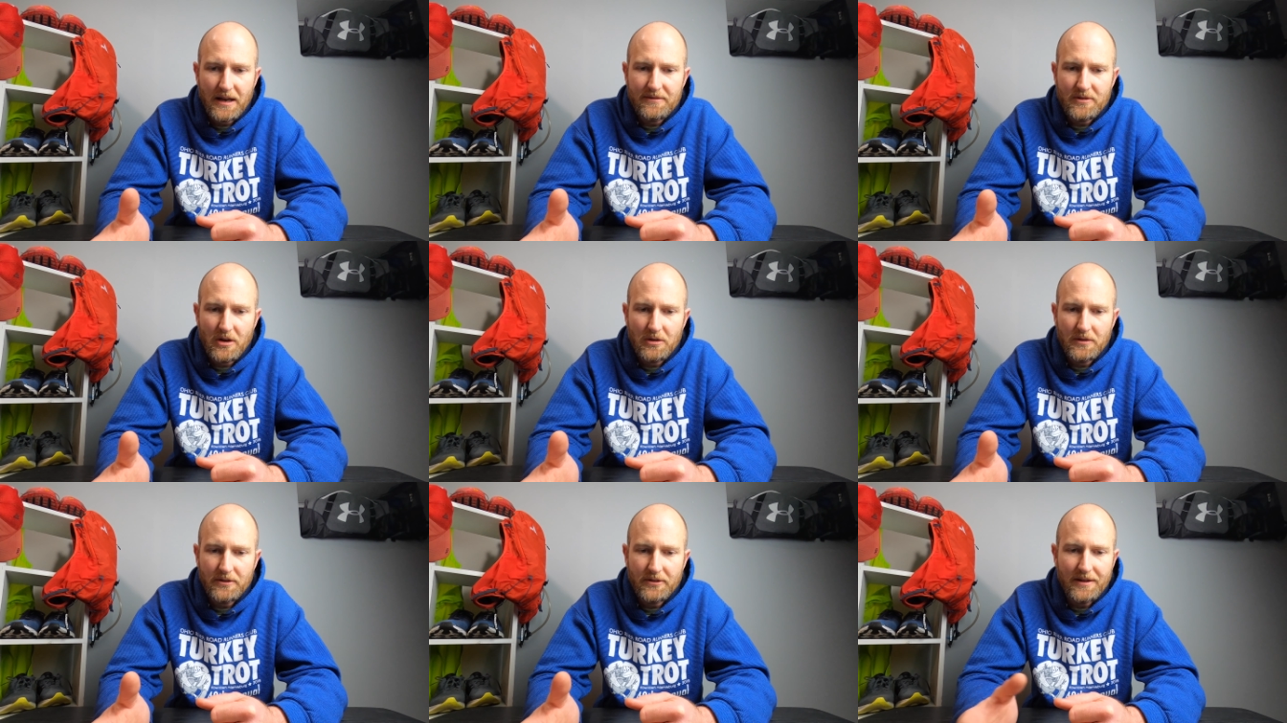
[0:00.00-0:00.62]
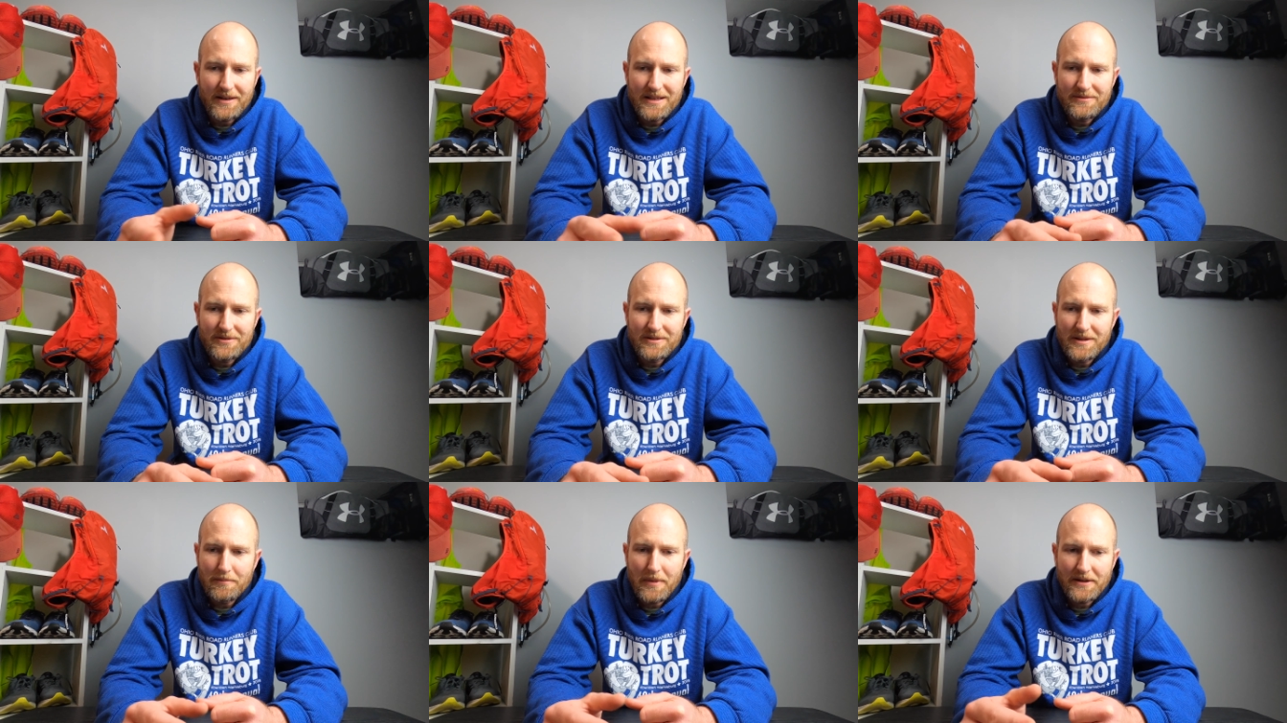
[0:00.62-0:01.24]
I've noticed that
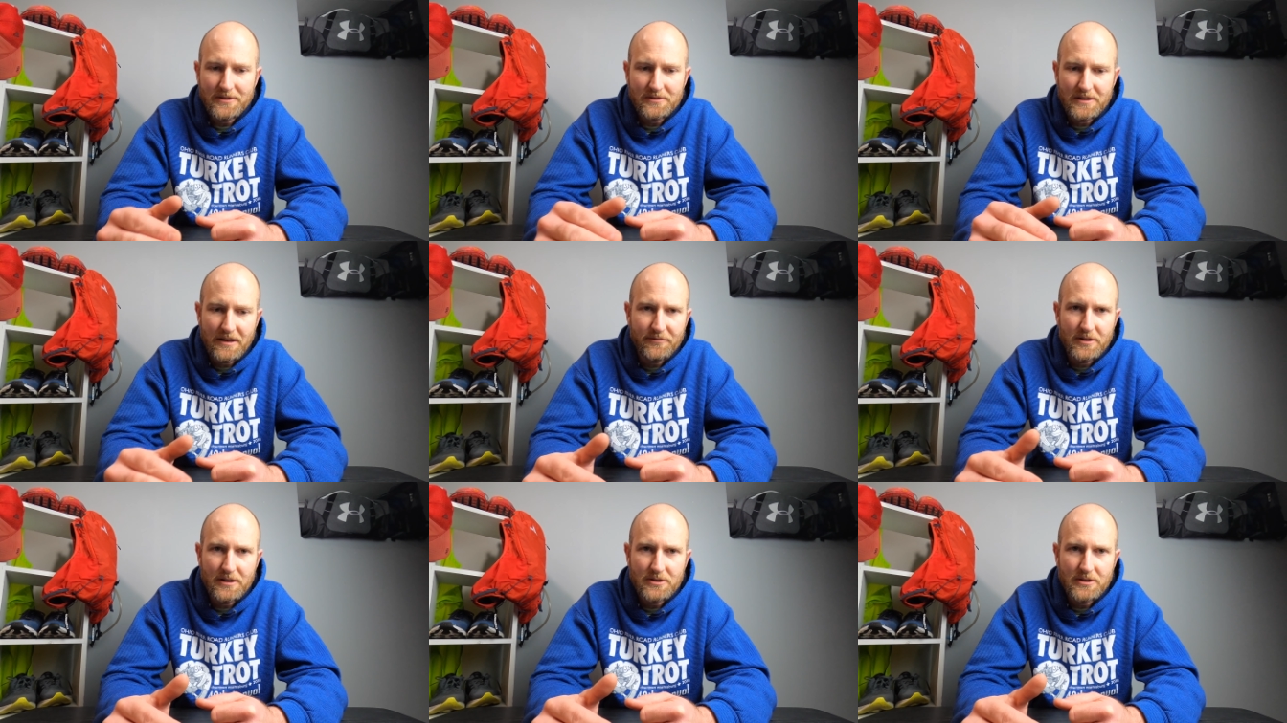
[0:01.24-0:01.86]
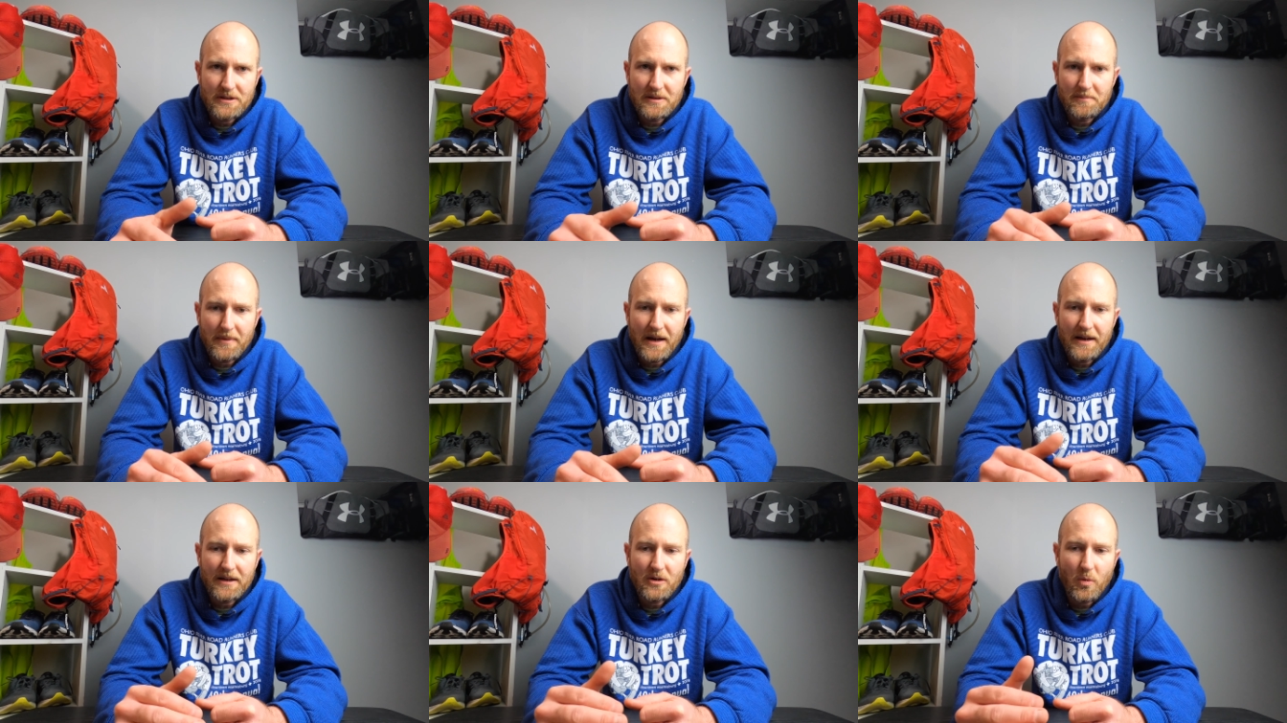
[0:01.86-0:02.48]
even the muscle definition in
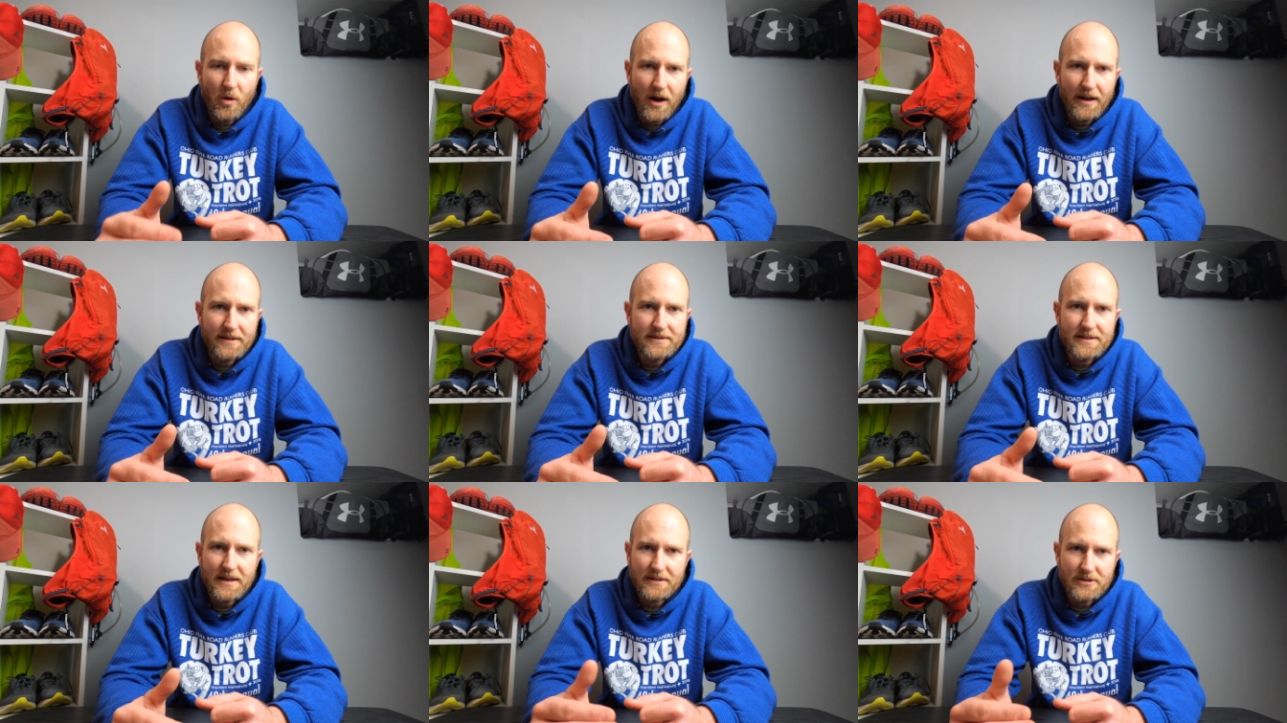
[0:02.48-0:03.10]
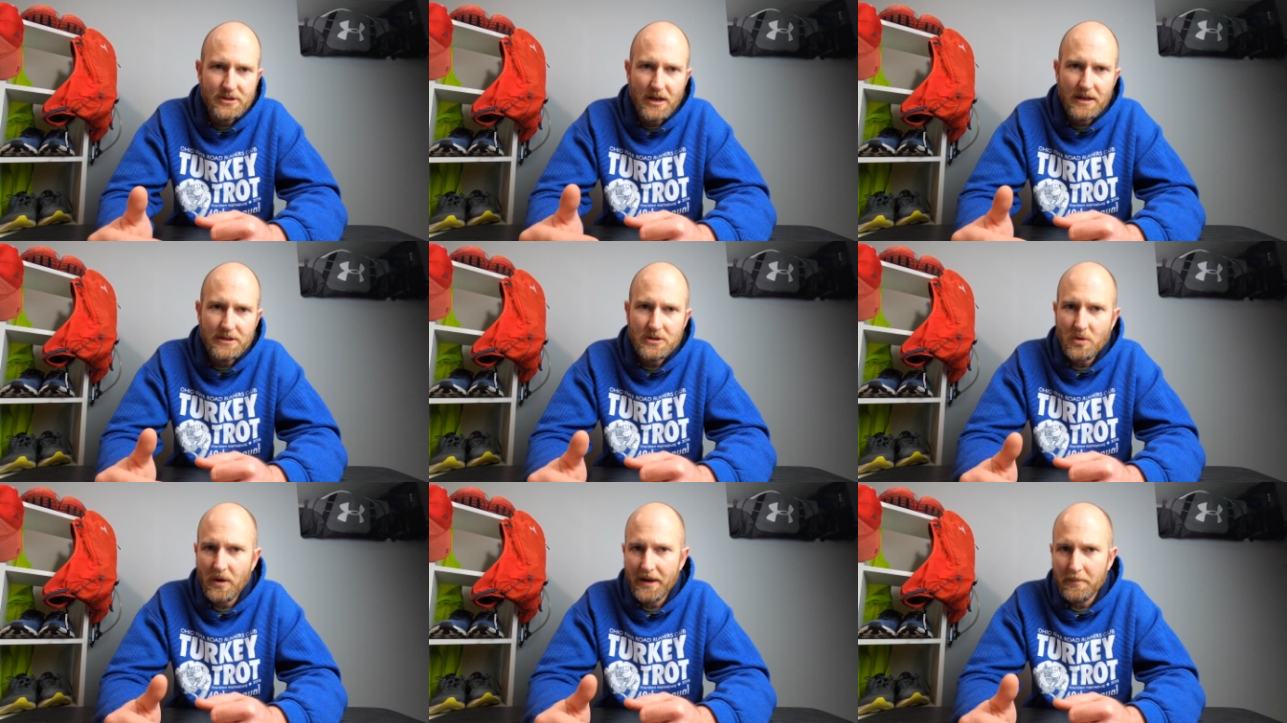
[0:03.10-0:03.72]
my quads has
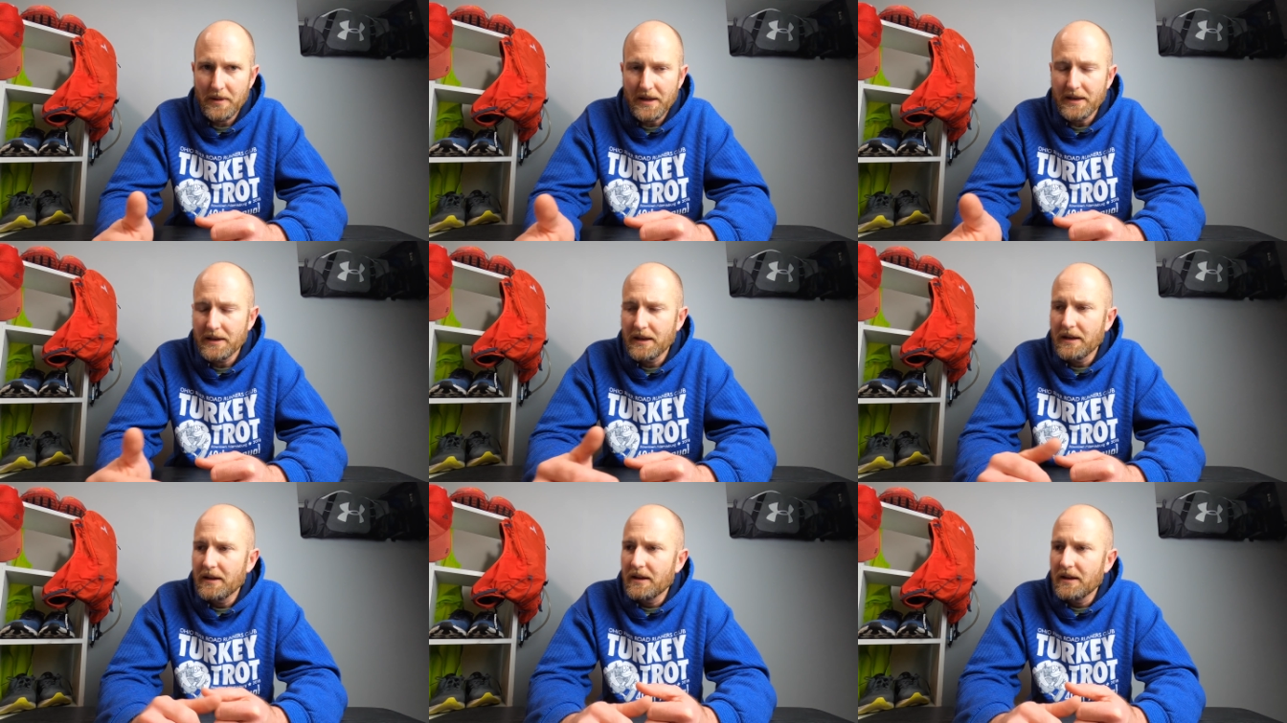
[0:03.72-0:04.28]
changed quite a bit.